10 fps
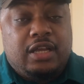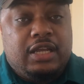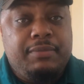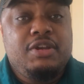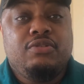
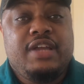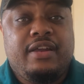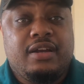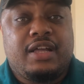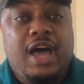let me know
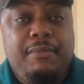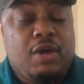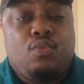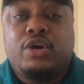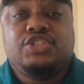down in the
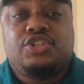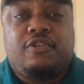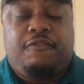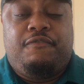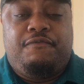comment what's
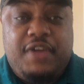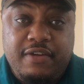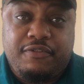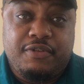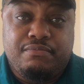your
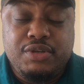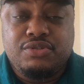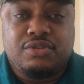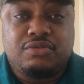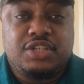favorite
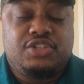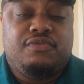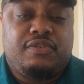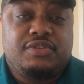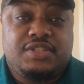musical that
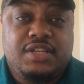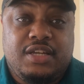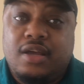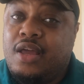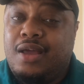you've ever
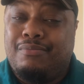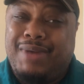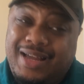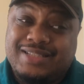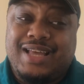seen.
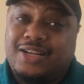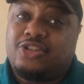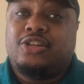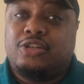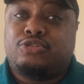Mine is
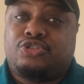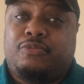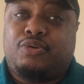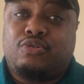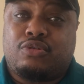actually Little
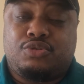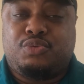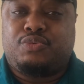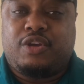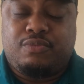Shop of Horrors
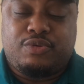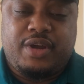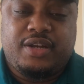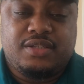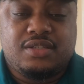with Rick
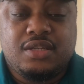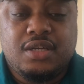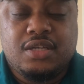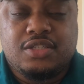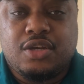Moranis.
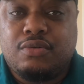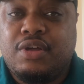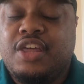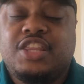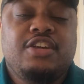So,
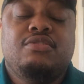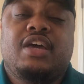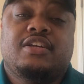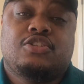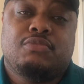thank you
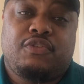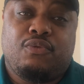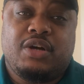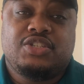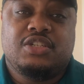guys so much for
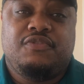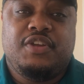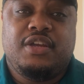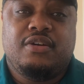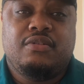watching this
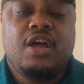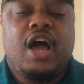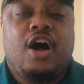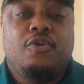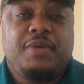video.
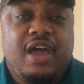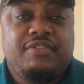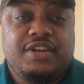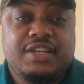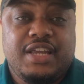I hope you have
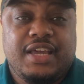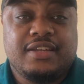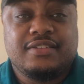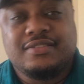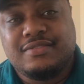a good day.
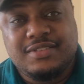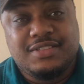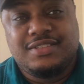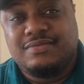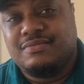
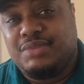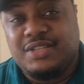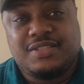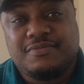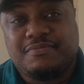Peace.